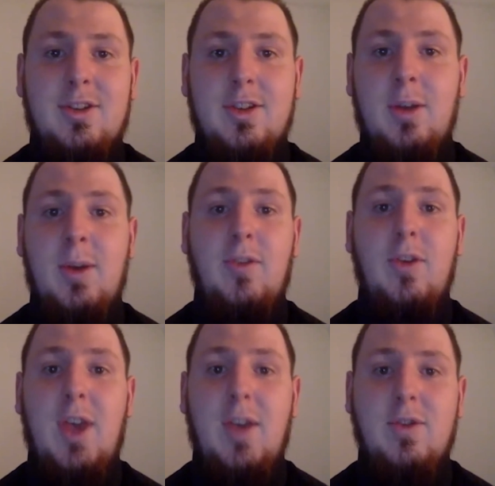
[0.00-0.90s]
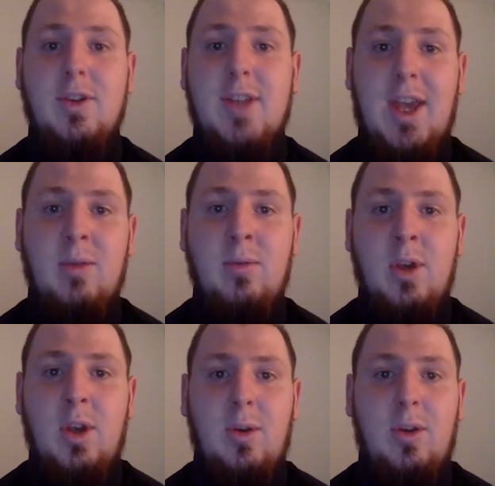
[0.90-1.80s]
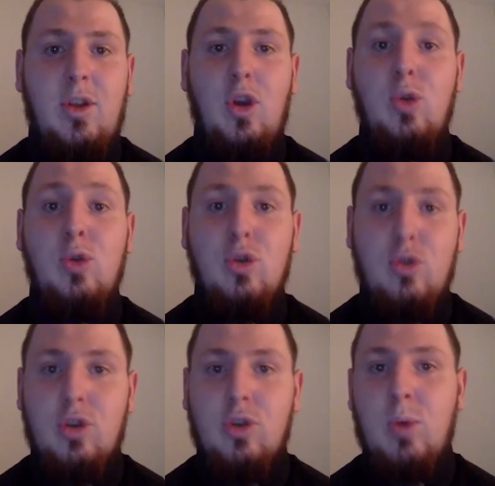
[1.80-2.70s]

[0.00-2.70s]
So if you're ever in doubt with who to trust,